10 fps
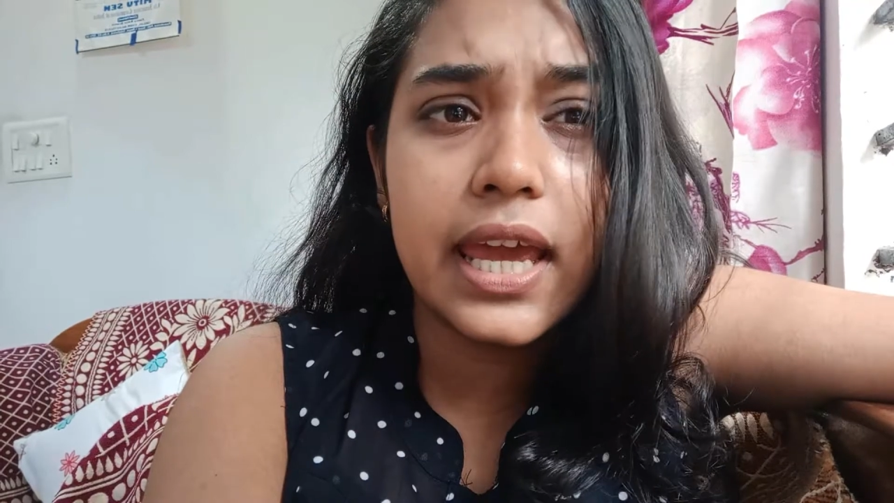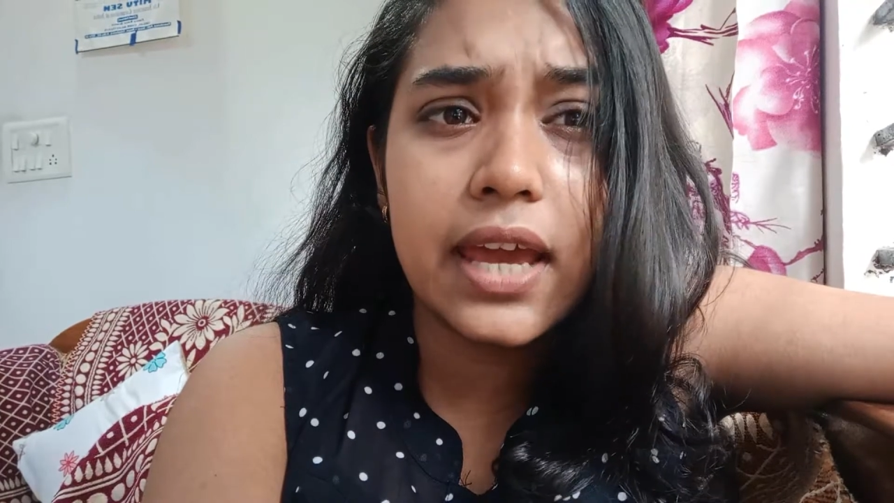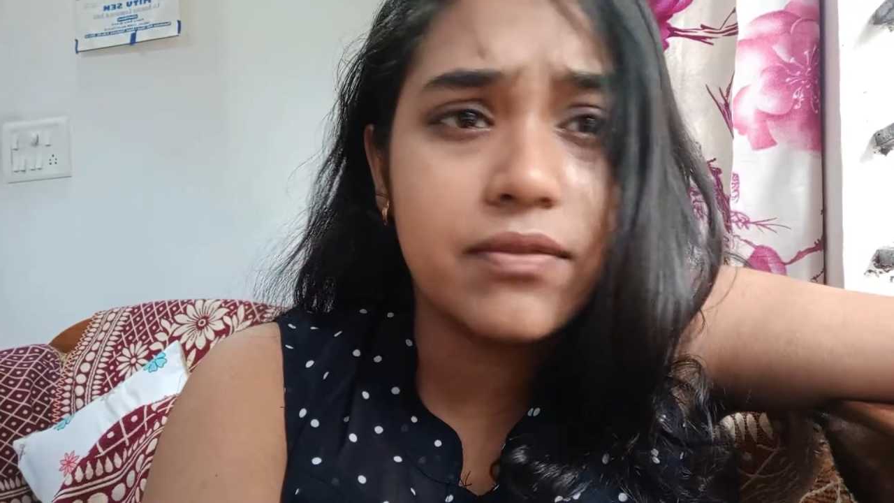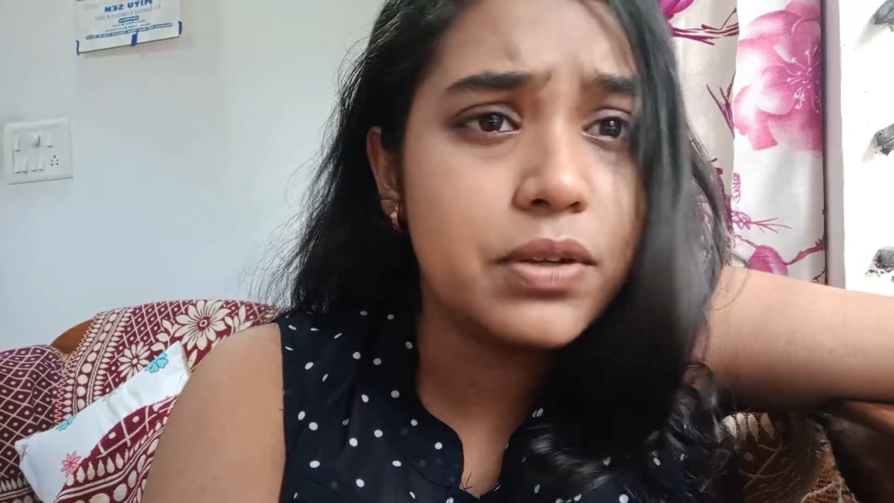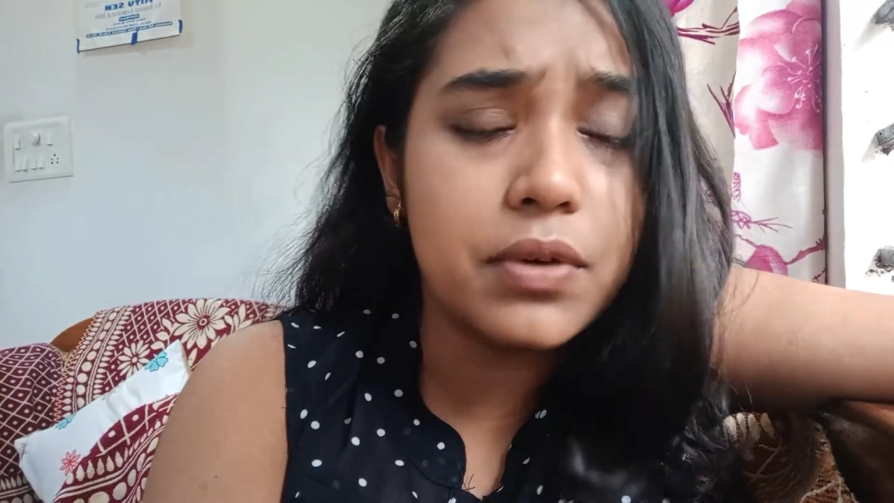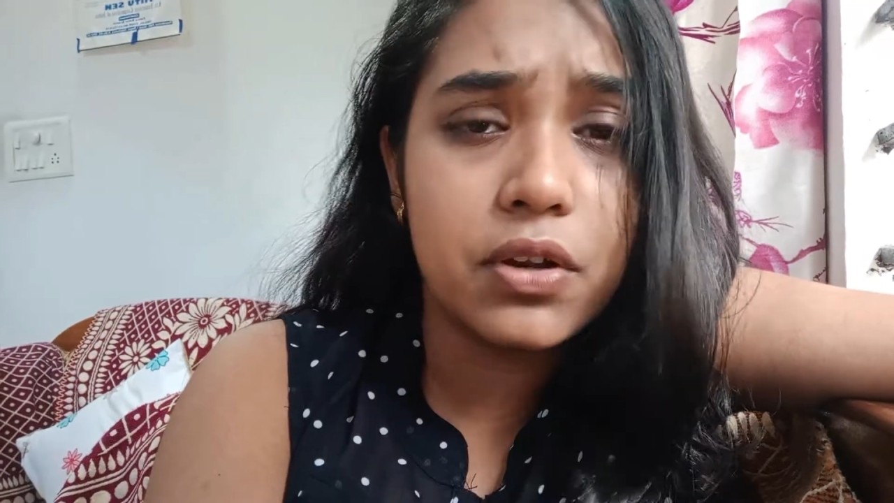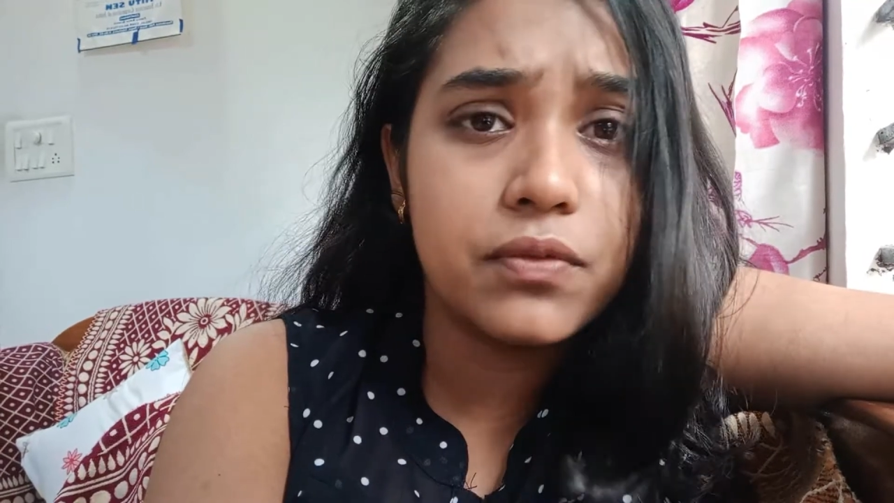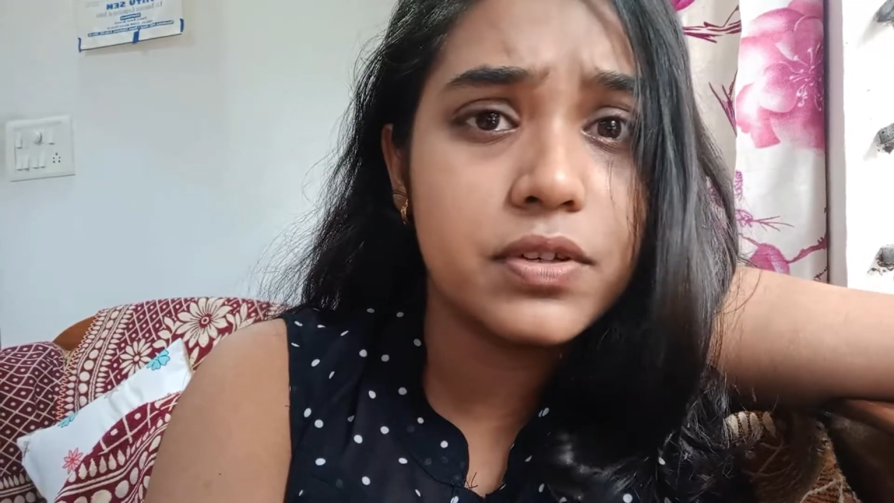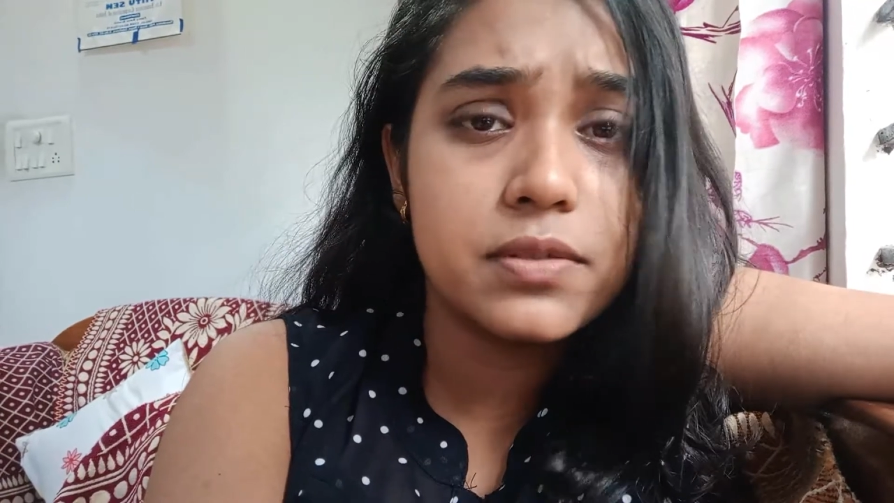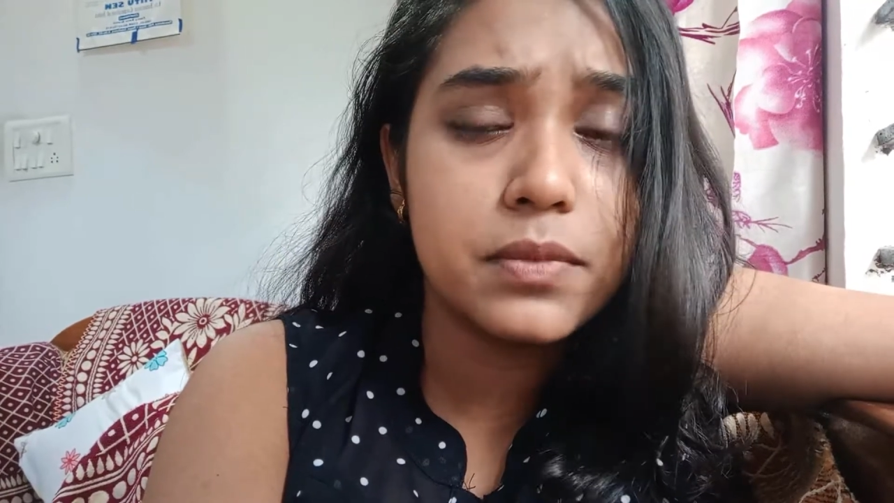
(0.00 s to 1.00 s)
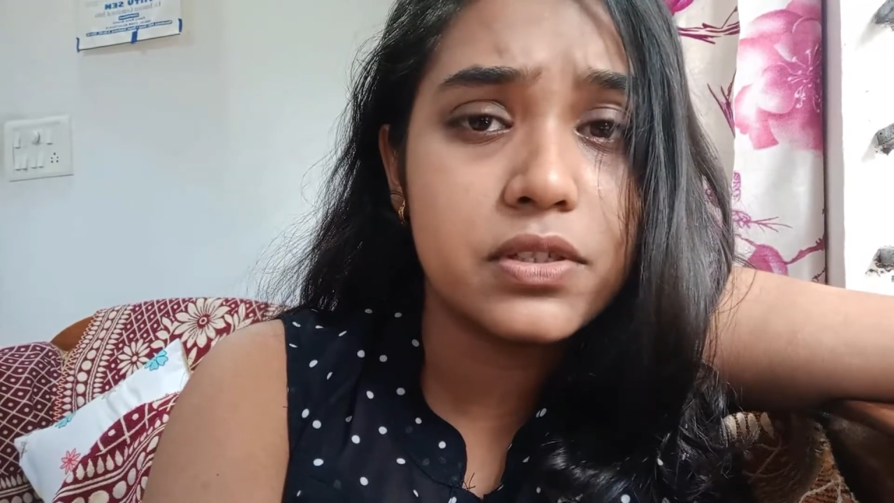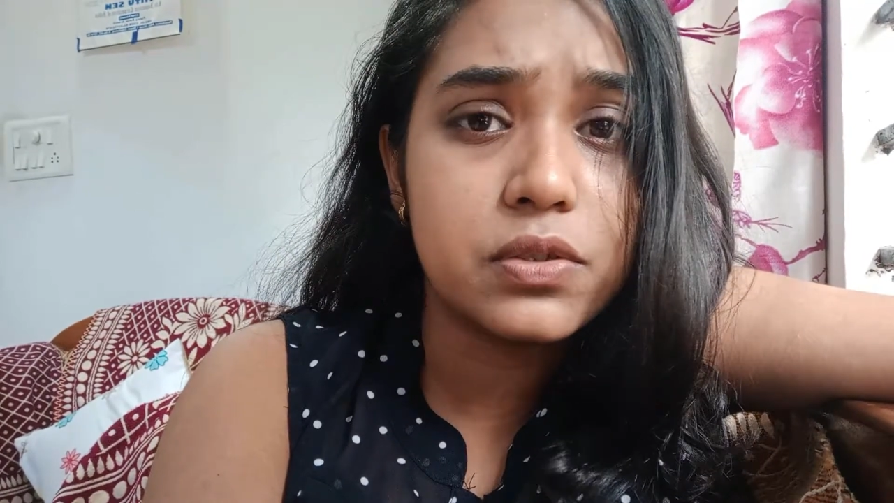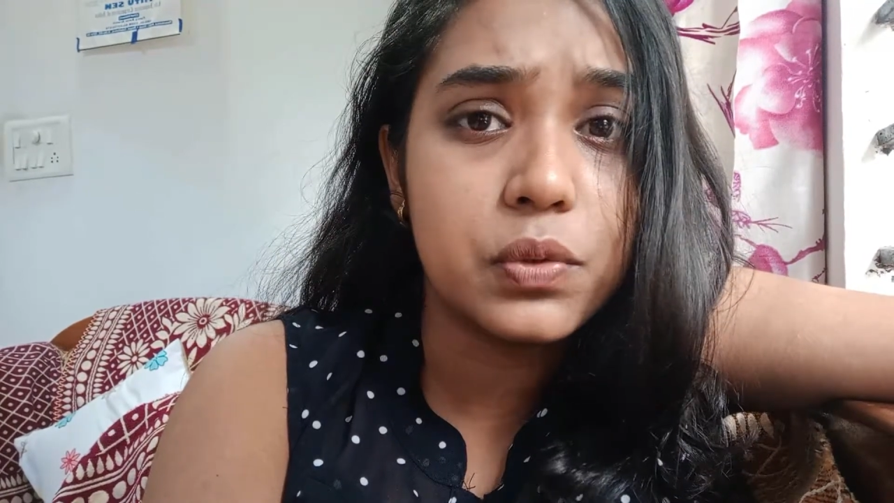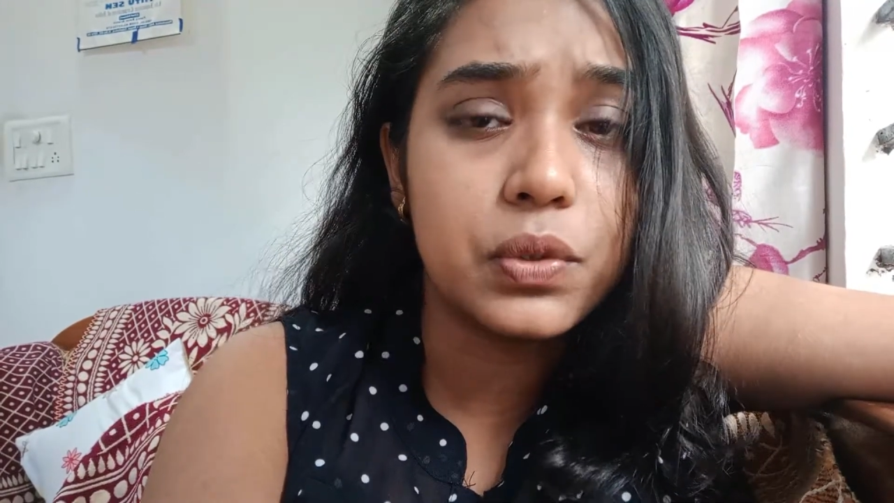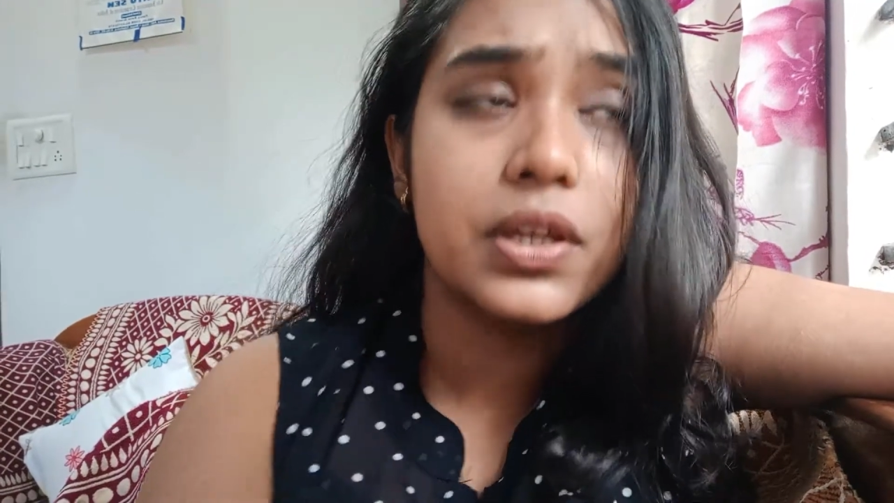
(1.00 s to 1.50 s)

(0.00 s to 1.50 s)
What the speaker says: every one of us must own.